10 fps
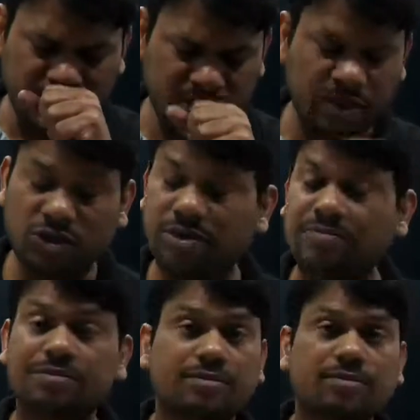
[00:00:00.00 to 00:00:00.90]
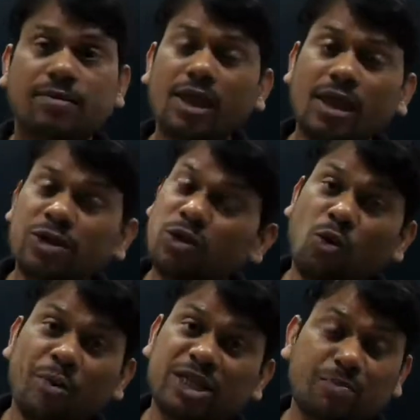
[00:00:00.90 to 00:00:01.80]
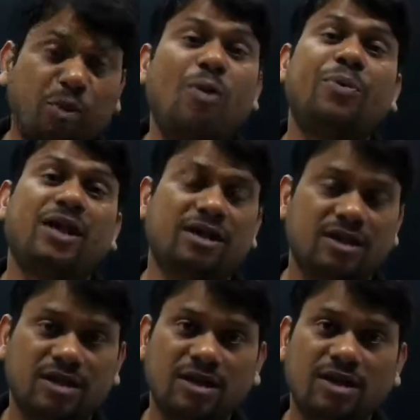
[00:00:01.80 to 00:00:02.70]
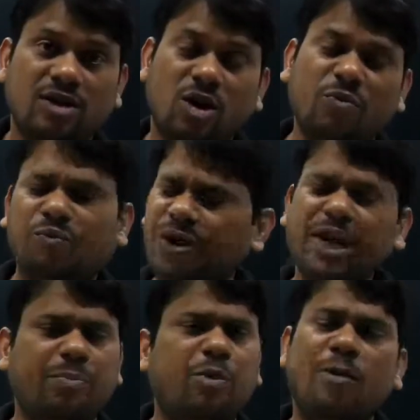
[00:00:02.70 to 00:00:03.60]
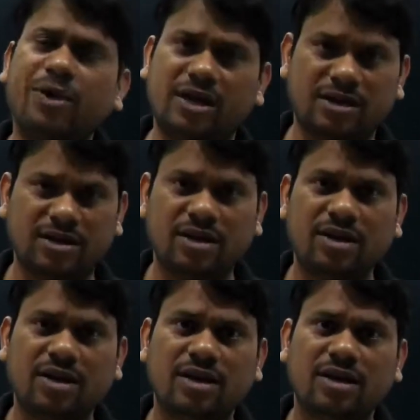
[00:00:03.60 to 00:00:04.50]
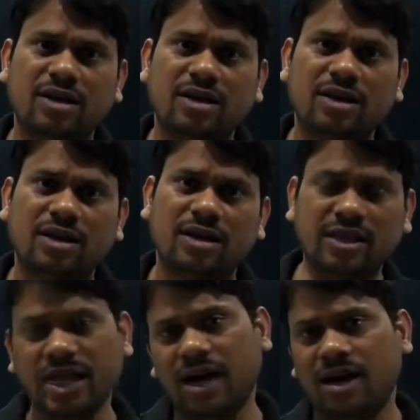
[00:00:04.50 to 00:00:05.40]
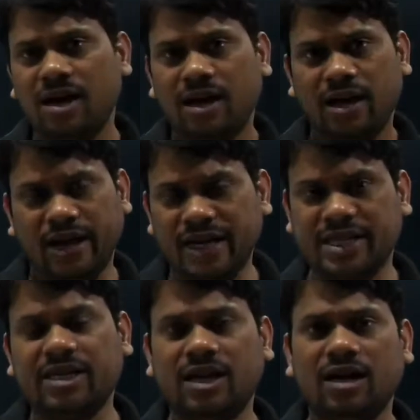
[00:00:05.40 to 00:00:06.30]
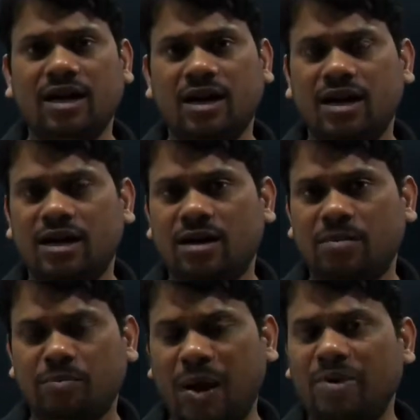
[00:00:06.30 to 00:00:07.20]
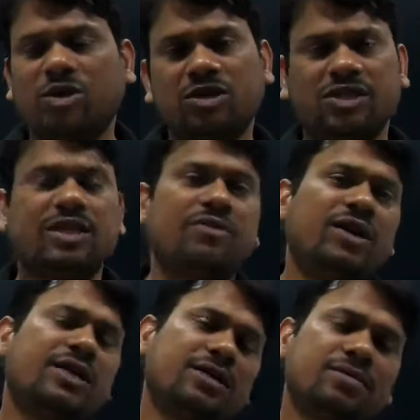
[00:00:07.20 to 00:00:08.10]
sorry, too much popular or very popular in the electrical power electronics converter.